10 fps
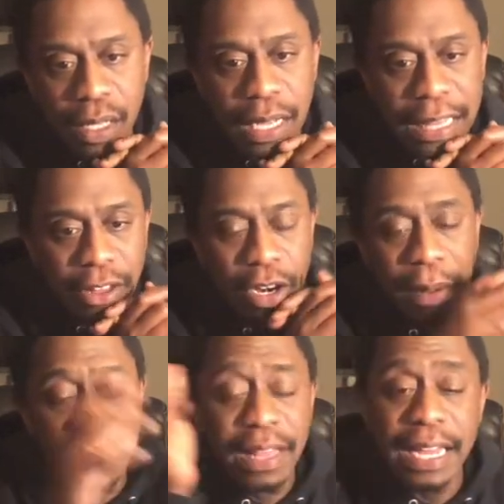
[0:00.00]
I thought
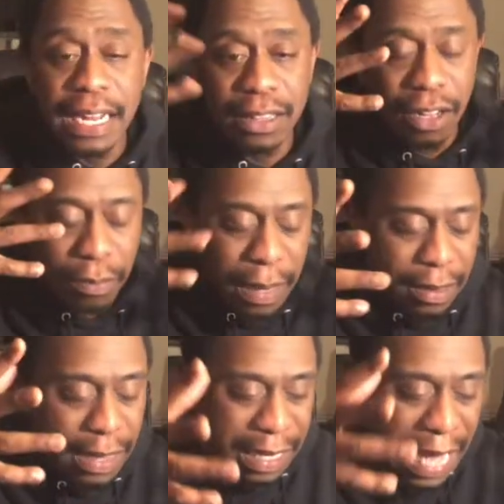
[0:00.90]
about
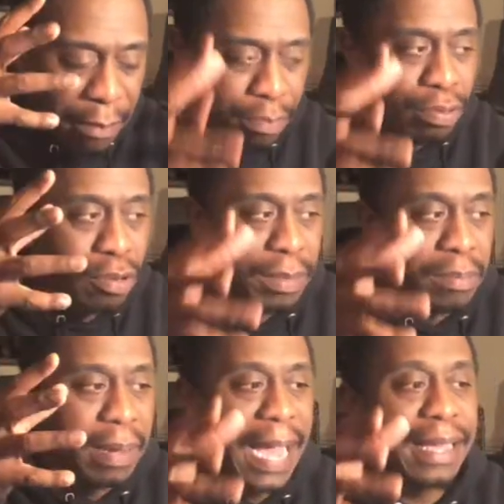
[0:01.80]
that. That put me
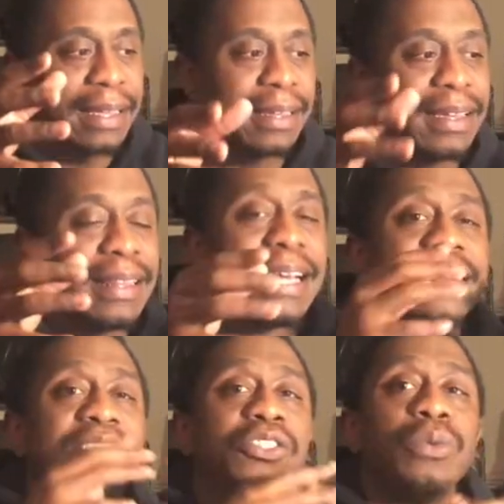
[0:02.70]
back in that
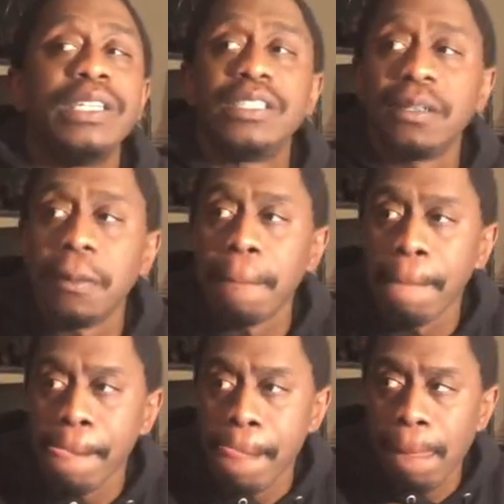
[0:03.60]
situation.
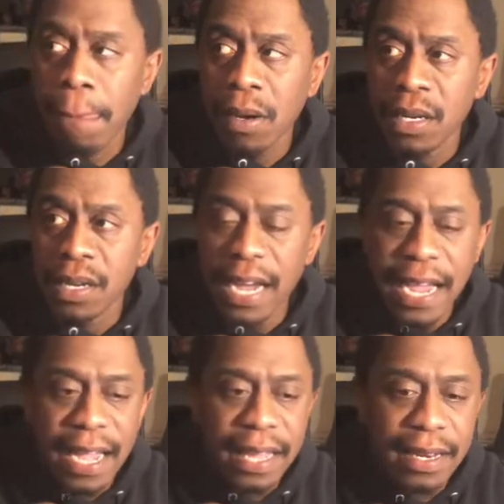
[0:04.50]

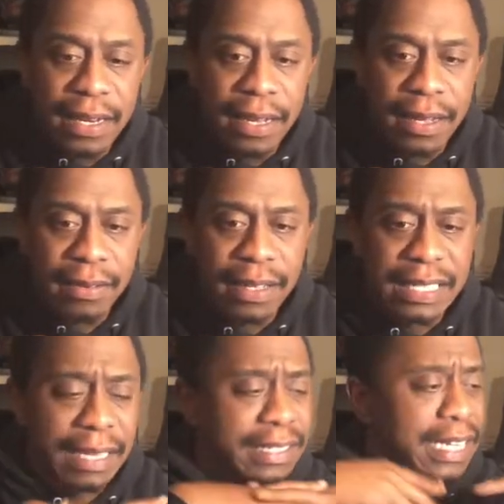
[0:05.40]
And because
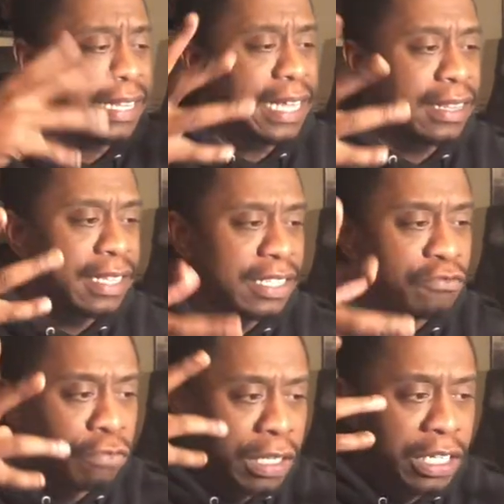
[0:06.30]
I said that this
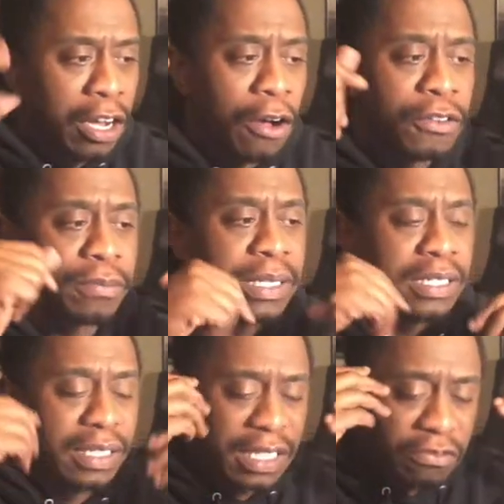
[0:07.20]
really caused me to
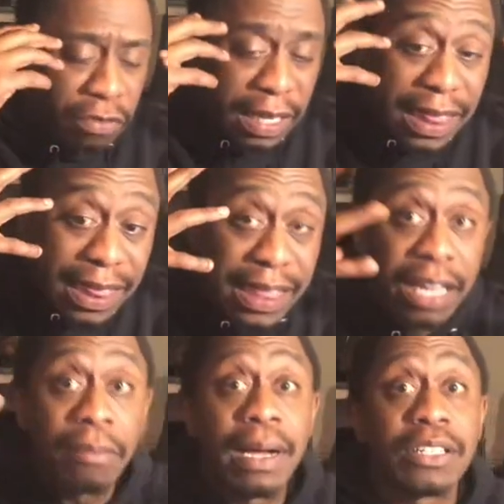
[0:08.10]
just really think
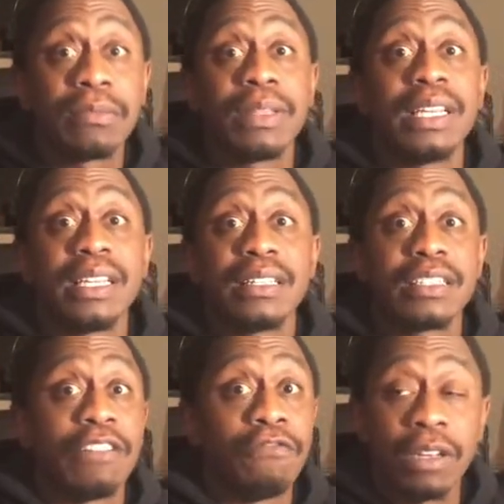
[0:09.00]
about some things.
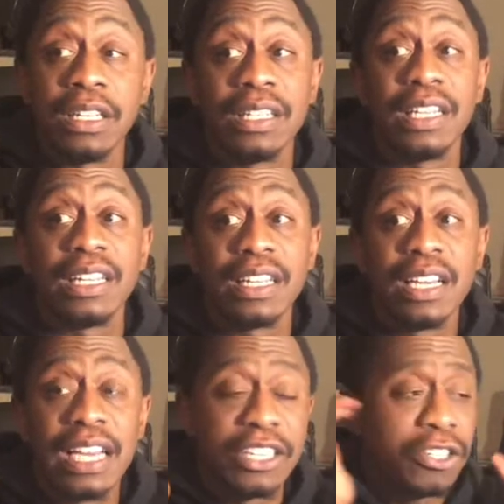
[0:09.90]
It really did.
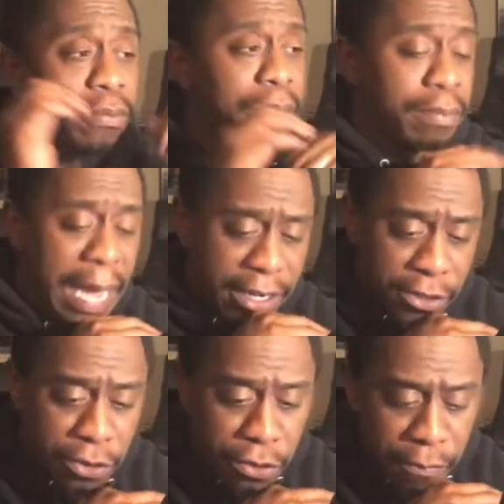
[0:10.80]
It took me back
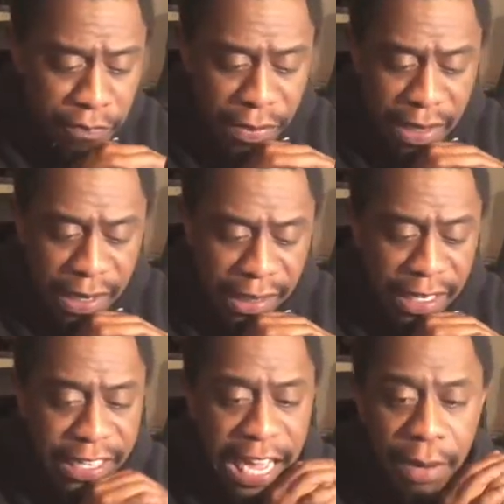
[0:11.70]
to Glen
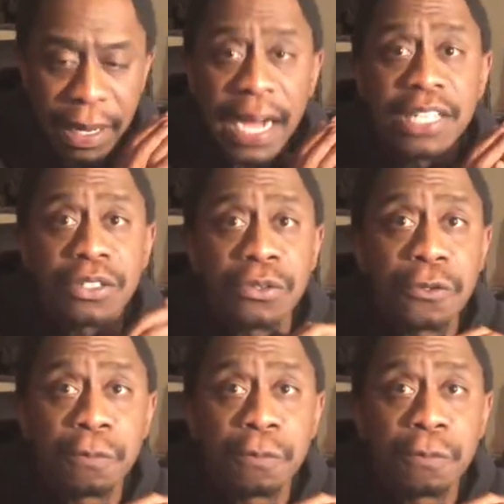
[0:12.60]
Academy High School.